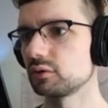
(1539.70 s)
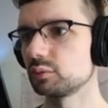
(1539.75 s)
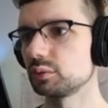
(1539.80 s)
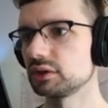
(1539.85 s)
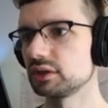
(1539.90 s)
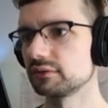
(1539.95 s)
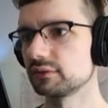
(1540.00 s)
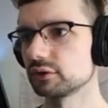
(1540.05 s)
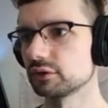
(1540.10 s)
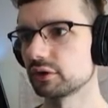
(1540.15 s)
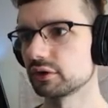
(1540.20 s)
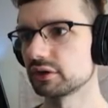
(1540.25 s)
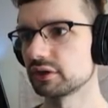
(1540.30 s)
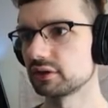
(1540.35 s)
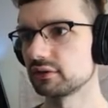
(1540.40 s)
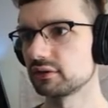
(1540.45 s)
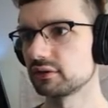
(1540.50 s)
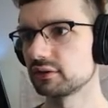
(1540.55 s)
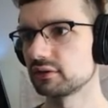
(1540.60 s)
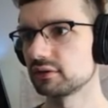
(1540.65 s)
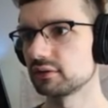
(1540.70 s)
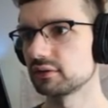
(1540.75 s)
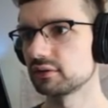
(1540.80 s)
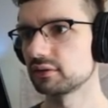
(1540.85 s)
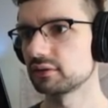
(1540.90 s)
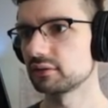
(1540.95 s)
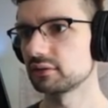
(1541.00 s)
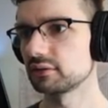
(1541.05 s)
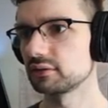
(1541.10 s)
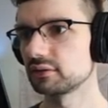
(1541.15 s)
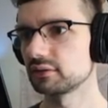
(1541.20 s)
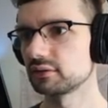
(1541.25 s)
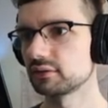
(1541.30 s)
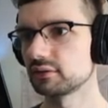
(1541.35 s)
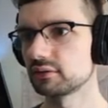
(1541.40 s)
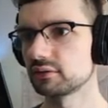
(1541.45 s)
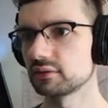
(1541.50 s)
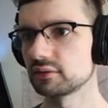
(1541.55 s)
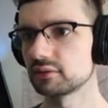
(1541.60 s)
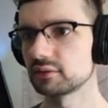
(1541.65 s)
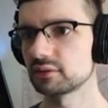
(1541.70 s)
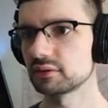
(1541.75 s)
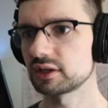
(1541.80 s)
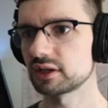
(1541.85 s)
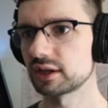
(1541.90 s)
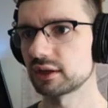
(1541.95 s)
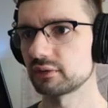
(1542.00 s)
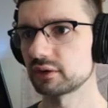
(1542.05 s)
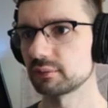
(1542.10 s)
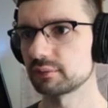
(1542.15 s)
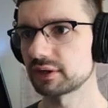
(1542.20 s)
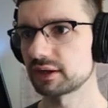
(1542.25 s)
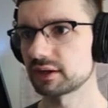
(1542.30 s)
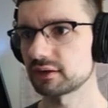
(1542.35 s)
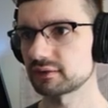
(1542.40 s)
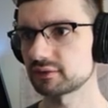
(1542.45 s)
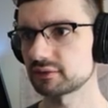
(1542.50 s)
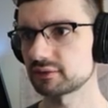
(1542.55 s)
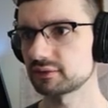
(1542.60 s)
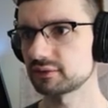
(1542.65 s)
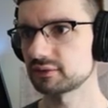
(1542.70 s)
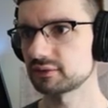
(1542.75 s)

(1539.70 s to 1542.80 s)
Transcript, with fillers: We have alerted. Can I run past?